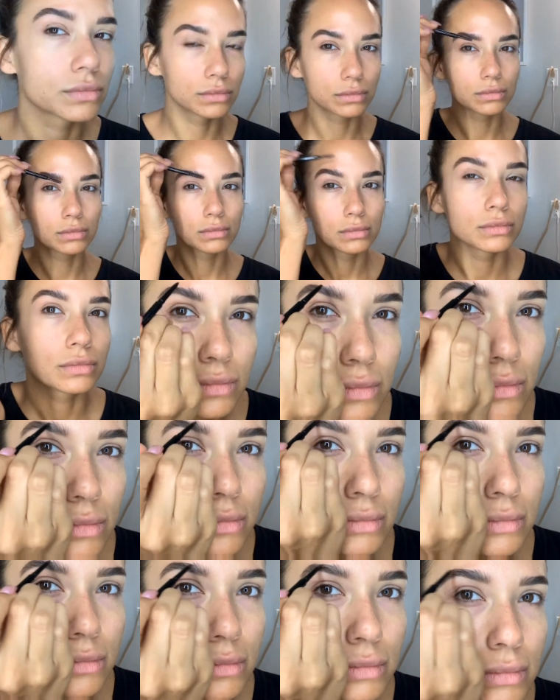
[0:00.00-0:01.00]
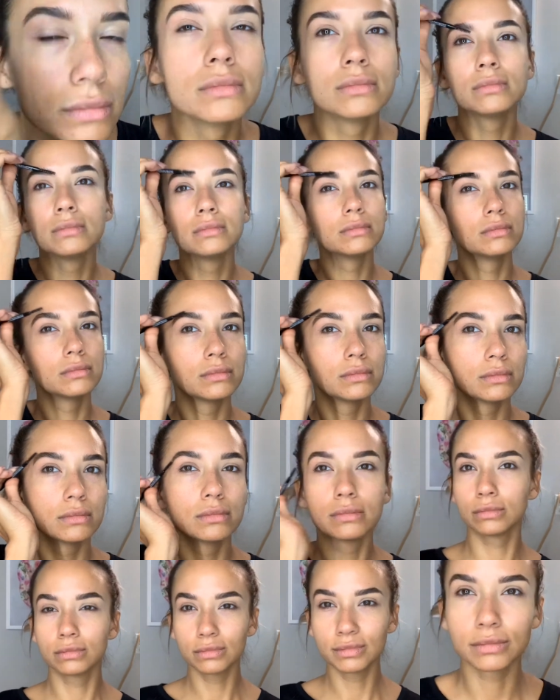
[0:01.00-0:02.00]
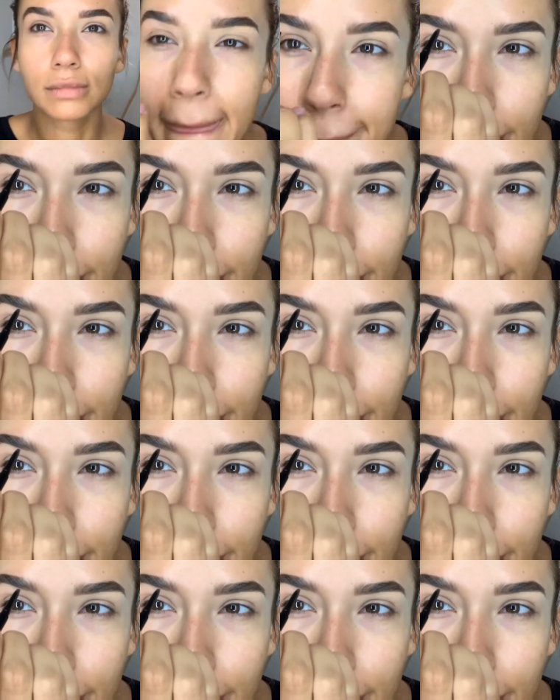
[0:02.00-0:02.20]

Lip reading: (no one is talking)